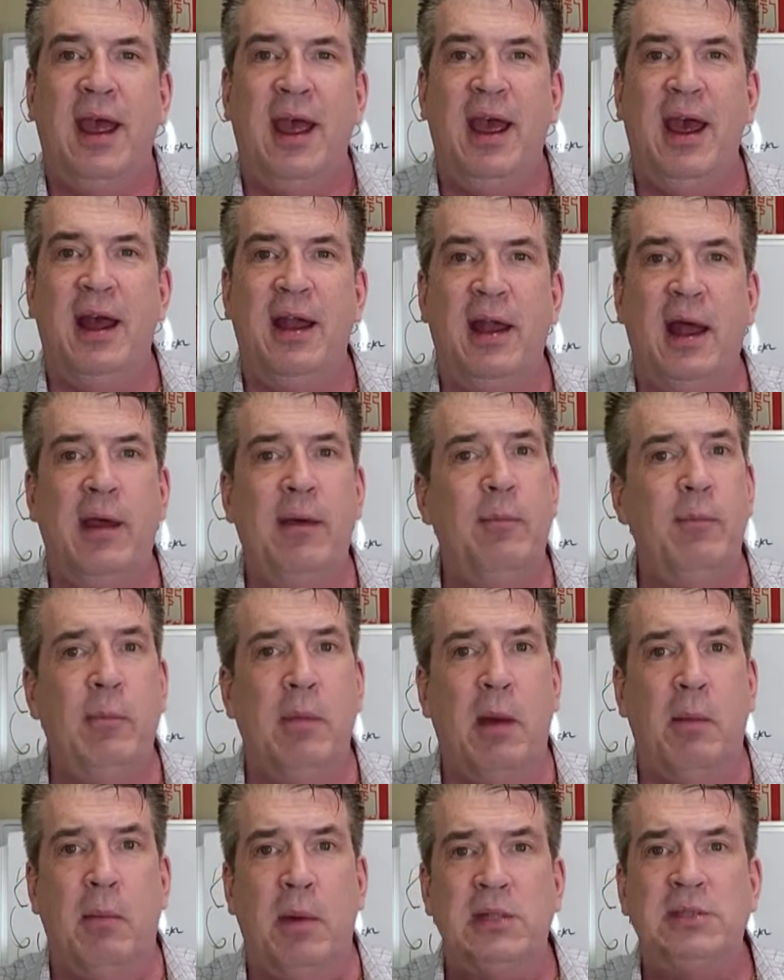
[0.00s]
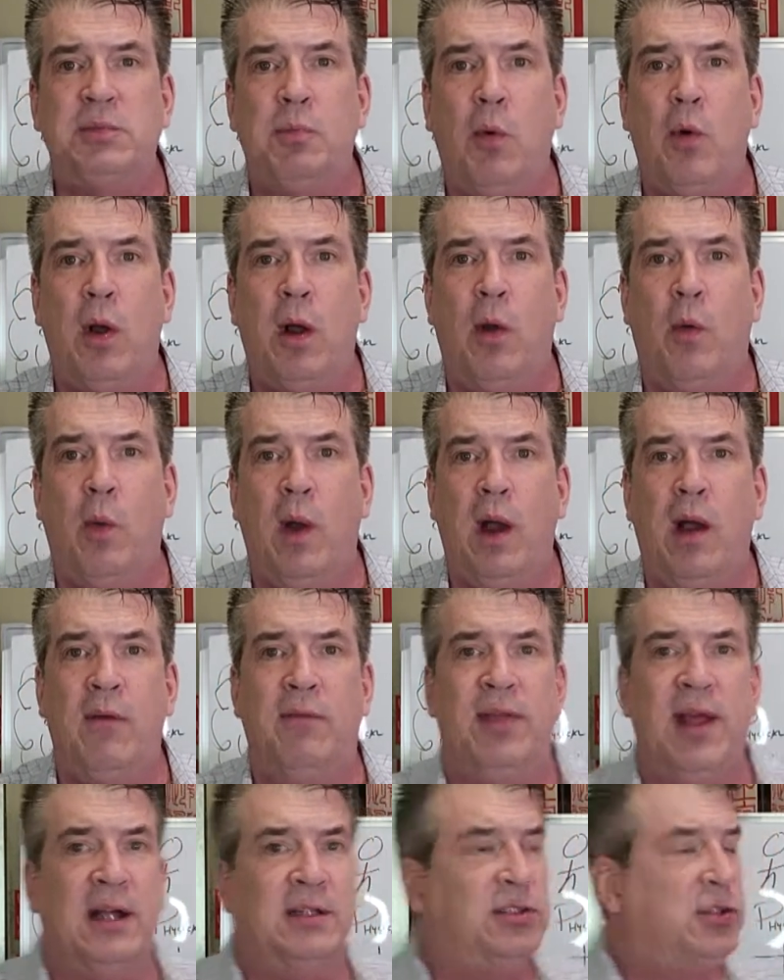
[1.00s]
And I'm much more aware
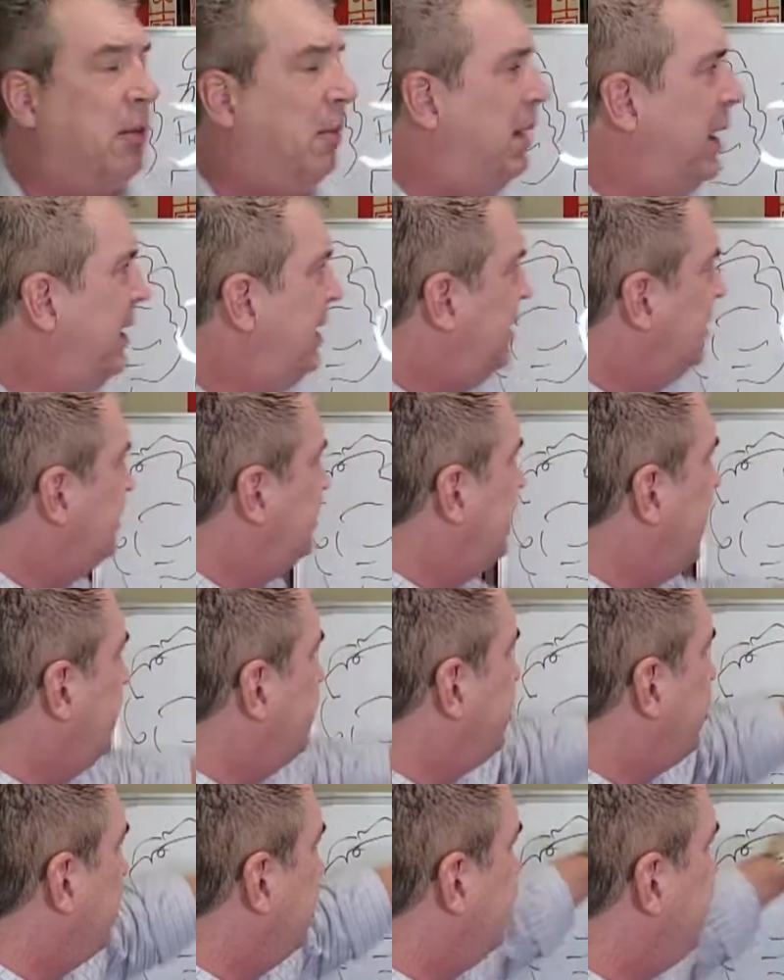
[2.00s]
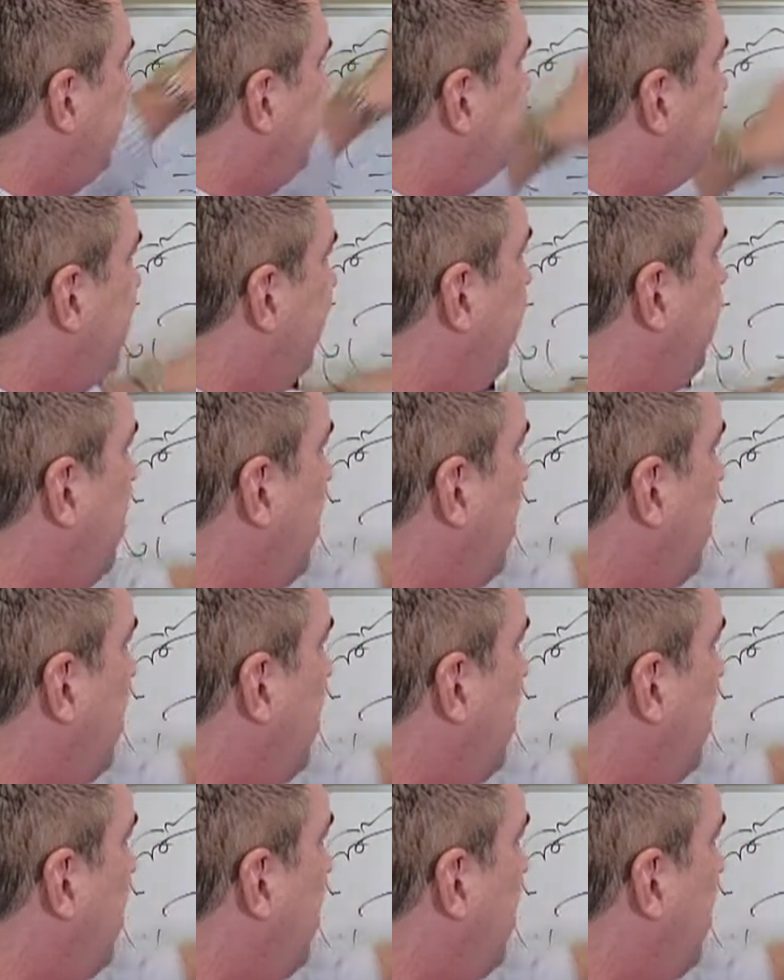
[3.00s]
of that. So my conceptualization of